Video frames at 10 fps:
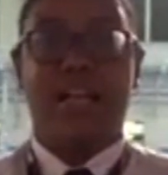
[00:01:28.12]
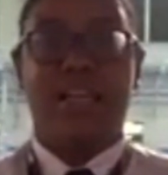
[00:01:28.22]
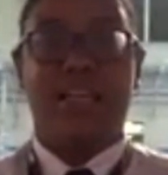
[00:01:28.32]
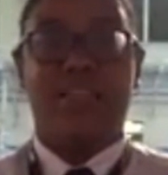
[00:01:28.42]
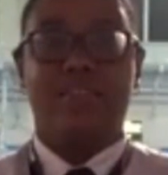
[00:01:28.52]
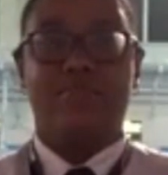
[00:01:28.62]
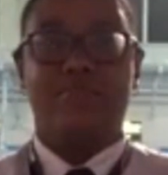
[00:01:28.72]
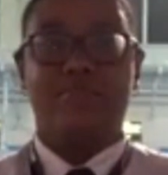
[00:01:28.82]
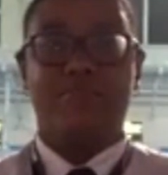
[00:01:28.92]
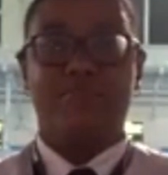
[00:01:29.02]
and
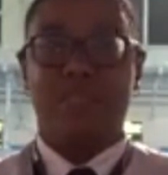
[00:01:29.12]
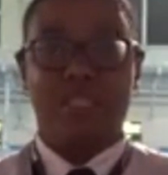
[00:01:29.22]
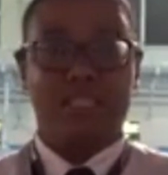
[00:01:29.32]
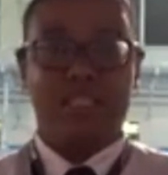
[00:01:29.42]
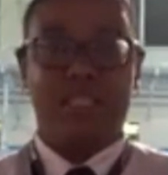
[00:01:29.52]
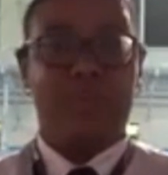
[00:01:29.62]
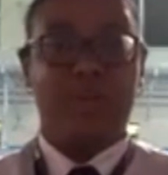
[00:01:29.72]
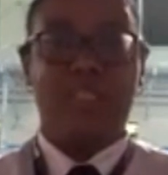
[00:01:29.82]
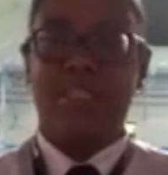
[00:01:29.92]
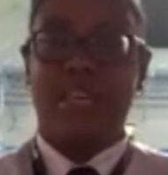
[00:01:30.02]
was
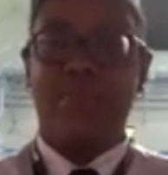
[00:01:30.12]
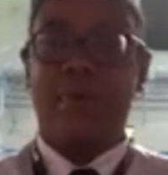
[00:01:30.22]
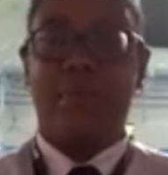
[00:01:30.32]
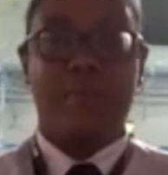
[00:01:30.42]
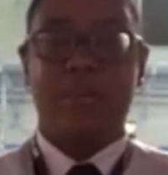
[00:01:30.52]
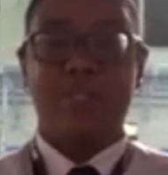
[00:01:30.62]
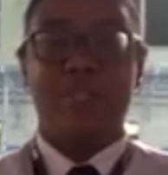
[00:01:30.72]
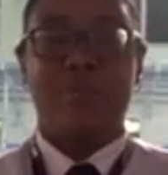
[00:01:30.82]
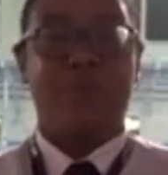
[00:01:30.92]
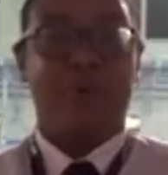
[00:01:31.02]
never going to give up on my
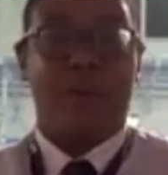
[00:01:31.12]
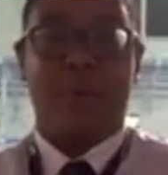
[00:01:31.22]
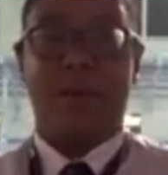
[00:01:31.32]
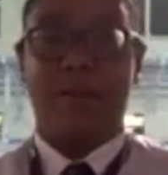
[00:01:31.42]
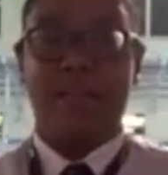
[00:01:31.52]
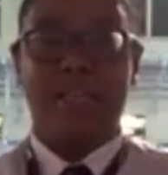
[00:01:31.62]
dream of becoming a